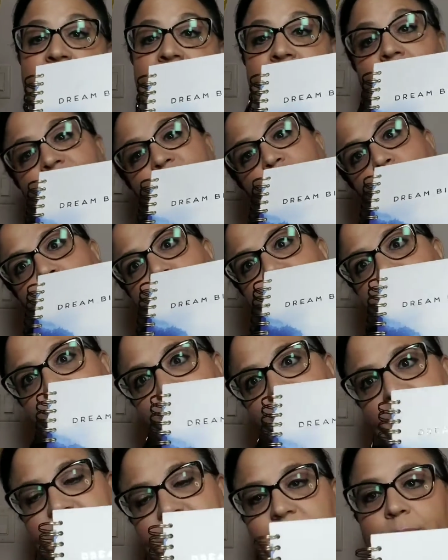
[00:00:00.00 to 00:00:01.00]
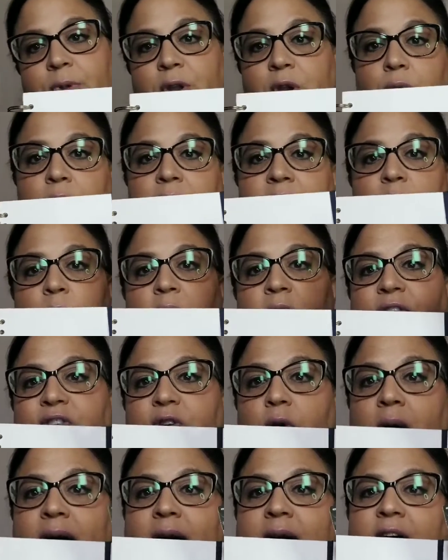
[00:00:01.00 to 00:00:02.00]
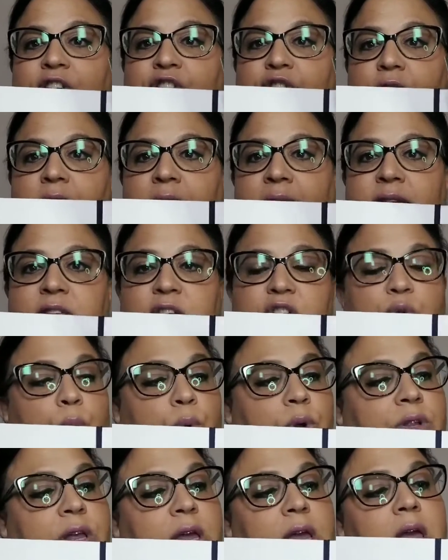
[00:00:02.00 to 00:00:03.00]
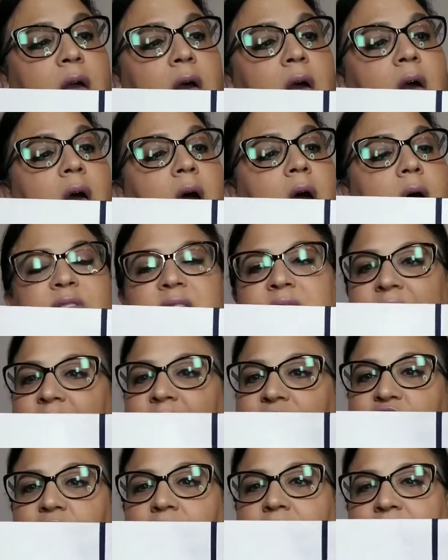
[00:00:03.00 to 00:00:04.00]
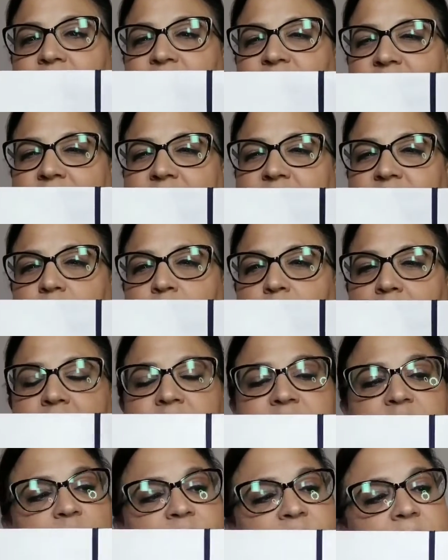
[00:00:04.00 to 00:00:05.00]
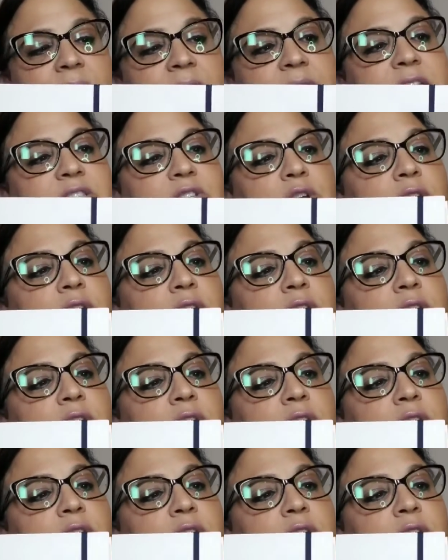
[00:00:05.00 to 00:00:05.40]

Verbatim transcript: that, of course, you have to have something to write with. So I got you guys these really, so me to get you like fancy pens, but then I